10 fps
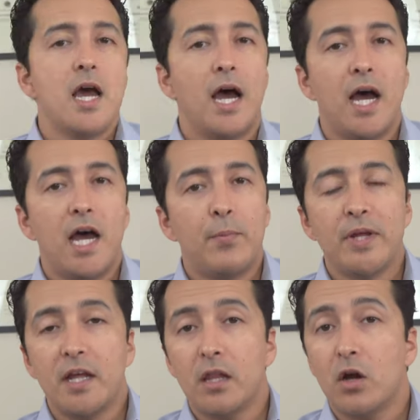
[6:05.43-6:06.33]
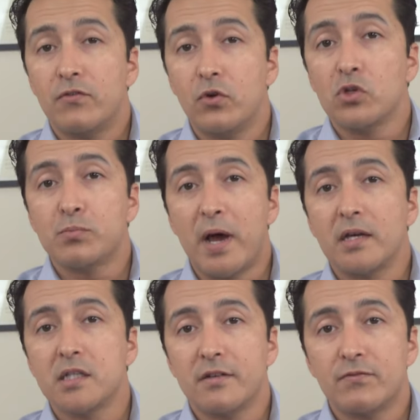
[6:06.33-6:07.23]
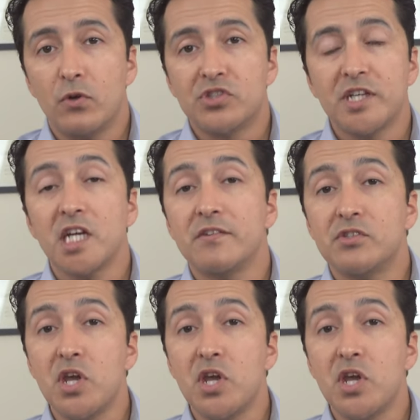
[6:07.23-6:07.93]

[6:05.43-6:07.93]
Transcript: but a lot of false positive and false negatives.